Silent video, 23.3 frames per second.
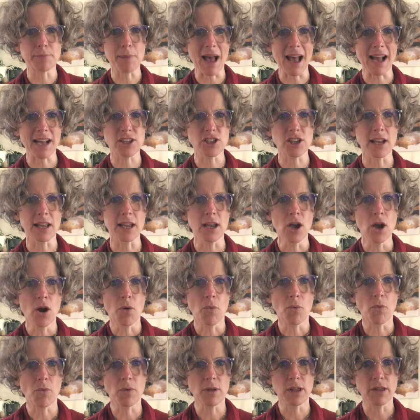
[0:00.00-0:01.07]
but actually
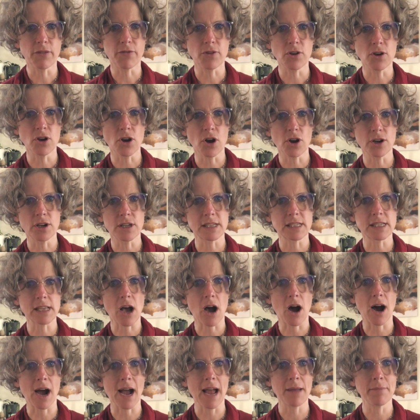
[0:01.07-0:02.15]
if you notice
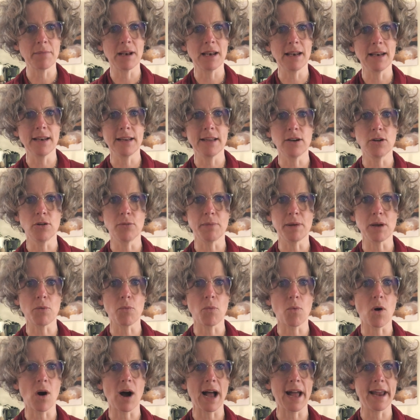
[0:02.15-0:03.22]
I'm a little bit
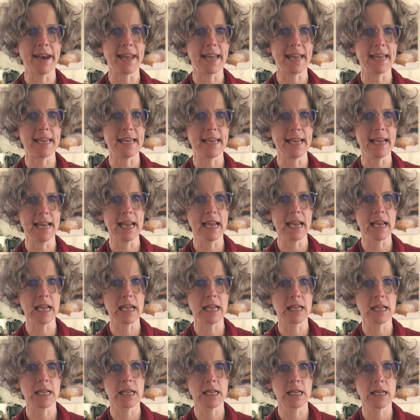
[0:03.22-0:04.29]
wider here,
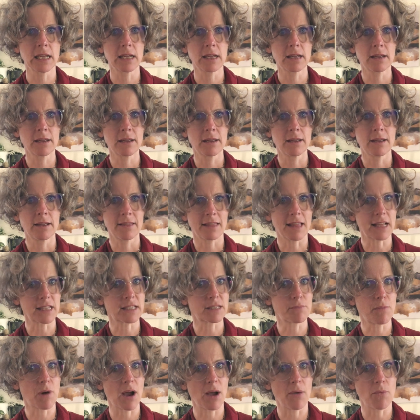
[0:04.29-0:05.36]
that's my